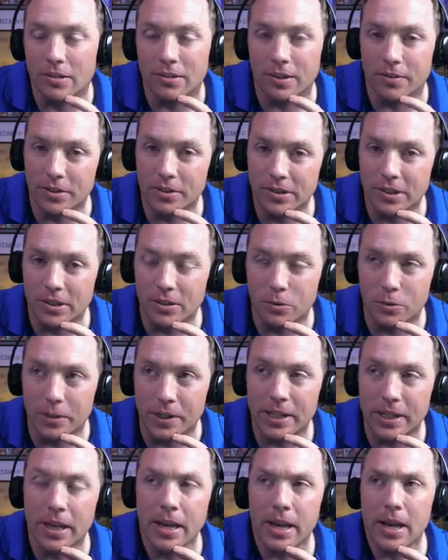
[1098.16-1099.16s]
every single
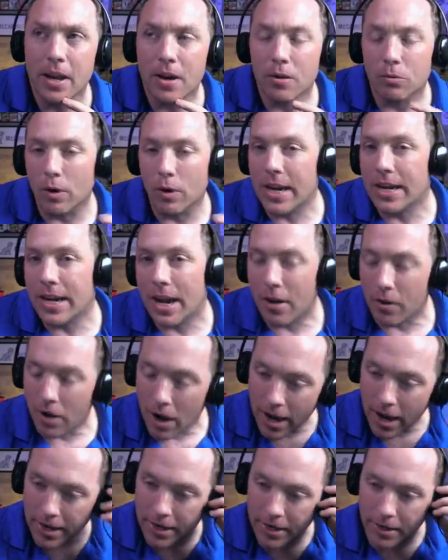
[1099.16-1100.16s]
week. Right now,
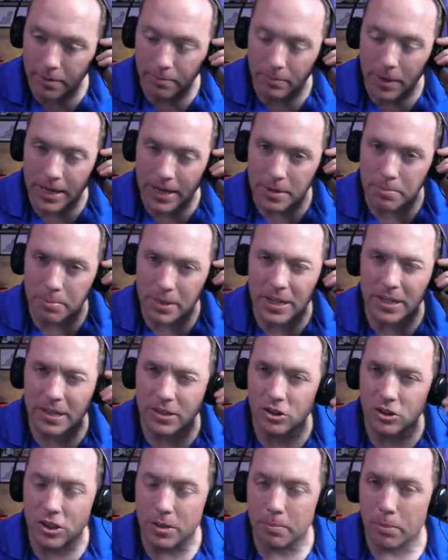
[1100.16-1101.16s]
I compete in
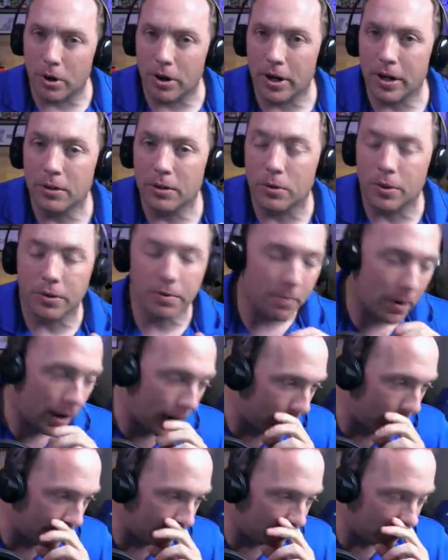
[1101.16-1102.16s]
sheep herding with
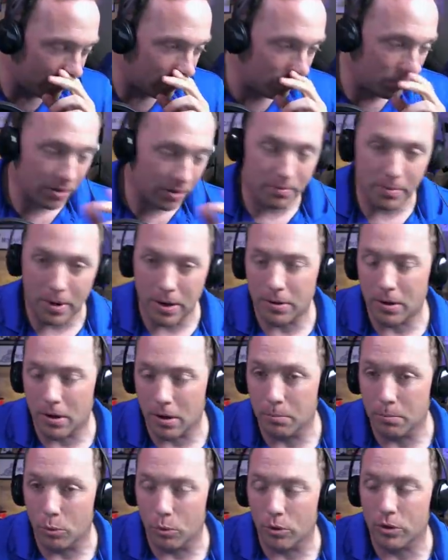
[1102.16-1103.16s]
one of our
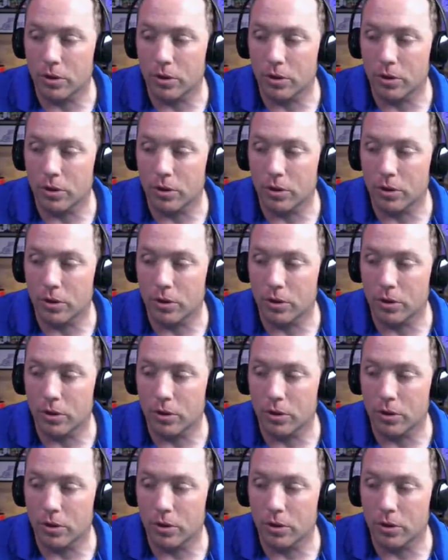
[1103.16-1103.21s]
border